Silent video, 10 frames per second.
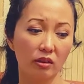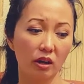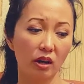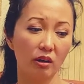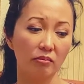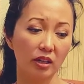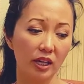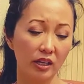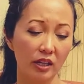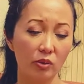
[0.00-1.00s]
a
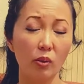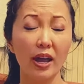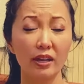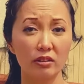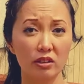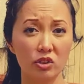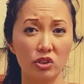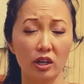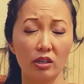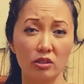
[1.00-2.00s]
lady who I had to
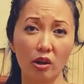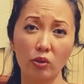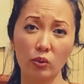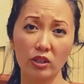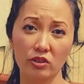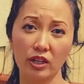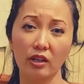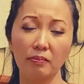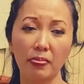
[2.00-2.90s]
discharge on a wheelchair.